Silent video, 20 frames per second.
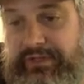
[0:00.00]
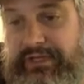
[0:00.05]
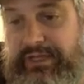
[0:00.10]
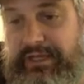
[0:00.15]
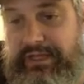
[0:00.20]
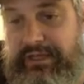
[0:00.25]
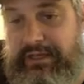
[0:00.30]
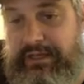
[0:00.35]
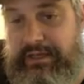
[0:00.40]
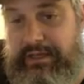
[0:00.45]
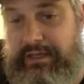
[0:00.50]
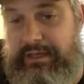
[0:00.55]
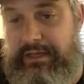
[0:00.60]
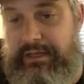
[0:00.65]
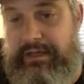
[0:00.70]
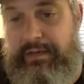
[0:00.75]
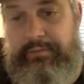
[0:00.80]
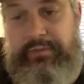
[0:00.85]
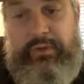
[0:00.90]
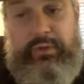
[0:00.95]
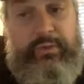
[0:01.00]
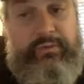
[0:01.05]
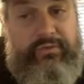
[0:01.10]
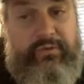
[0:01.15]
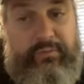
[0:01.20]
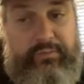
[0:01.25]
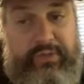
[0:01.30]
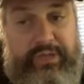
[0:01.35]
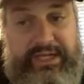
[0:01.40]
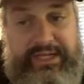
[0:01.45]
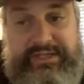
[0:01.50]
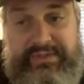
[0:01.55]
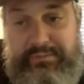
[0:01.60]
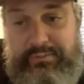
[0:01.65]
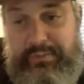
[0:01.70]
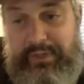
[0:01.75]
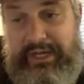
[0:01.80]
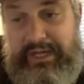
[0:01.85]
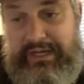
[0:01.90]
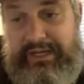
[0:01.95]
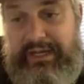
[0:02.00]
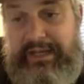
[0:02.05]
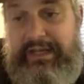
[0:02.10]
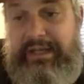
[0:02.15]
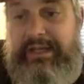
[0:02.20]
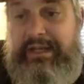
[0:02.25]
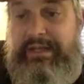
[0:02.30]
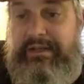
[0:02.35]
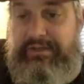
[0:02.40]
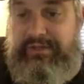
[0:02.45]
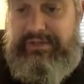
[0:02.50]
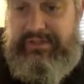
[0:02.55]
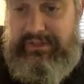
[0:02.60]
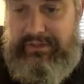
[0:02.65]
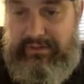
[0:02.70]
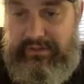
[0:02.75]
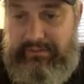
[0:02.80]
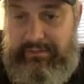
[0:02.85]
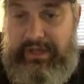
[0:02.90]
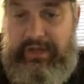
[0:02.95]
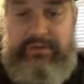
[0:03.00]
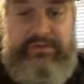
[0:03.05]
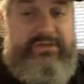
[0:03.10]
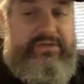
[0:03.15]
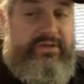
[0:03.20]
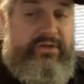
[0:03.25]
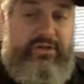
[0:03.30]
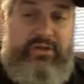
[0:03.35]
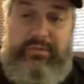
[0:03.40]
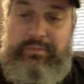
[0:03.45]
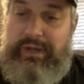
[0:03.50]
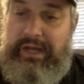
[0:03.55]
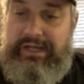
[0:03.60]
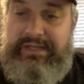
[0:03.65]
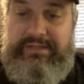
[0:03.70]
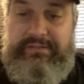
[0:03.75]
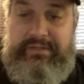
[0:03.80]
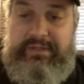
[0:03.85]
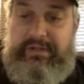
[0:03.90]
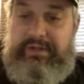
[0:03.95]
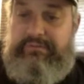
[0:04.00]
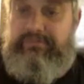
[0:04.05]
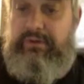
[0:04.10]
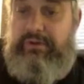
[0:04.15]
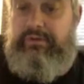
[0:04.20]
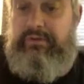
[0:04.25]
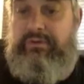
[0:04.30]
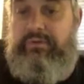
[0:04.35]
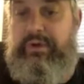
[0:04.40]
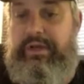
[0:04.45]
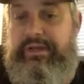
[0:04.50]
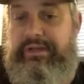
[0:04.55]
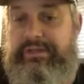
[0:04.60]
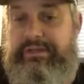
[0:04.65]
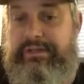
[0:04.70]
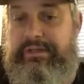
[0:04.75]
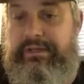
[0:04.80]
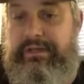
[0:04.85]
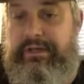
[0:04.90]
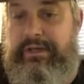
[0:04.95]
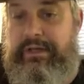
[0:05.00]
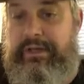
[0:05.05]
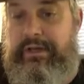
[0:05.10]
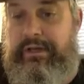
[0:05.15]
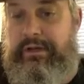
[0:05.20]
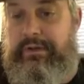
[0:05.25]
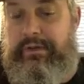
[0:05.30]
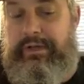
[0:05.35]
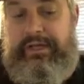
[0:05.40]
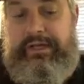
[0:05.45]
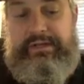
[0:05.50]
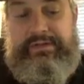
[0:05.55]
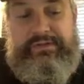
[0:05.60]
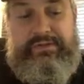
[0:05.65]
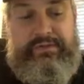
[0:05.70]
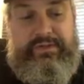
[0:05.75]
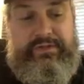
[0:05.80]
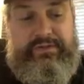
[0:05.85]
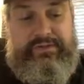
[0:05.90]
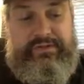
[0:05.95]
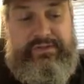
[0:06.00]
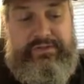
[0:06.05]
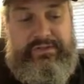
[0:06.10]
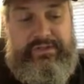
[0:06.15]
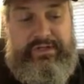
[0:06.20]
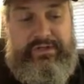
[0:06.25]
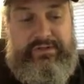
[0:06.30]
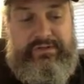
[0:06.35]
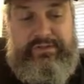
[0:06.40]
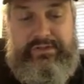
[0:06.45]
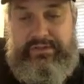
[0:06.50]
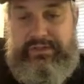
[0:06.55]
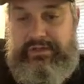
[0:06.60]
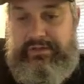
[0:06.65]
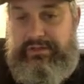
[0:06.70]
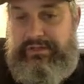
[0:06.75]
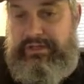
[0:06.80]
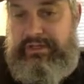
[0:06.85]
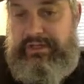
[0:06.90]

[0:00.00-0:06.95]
in central Turkey, a beautiful place, but still in the mountains, good possibility for earthquakes. Okay, so there's